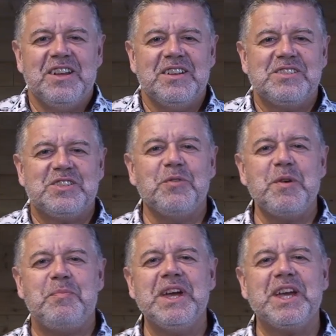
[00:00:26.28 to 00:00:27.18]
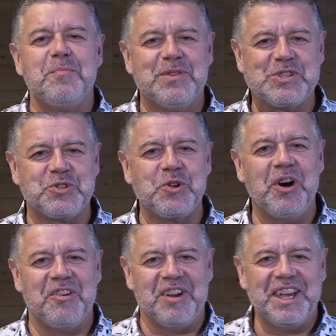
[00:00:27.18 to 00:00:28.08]
So we pick up the
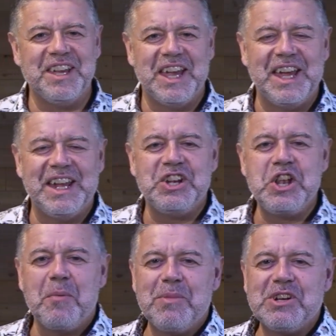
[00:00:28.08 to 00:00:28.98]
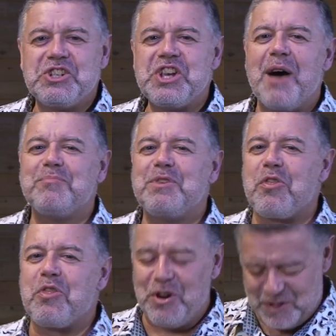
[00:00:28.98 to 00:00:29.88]
story in Numbers chapter
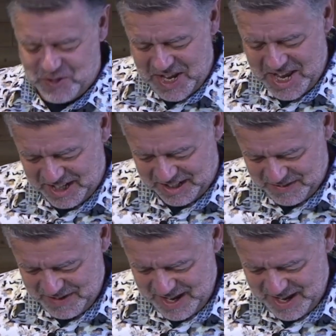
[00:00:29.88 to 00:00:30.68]
13,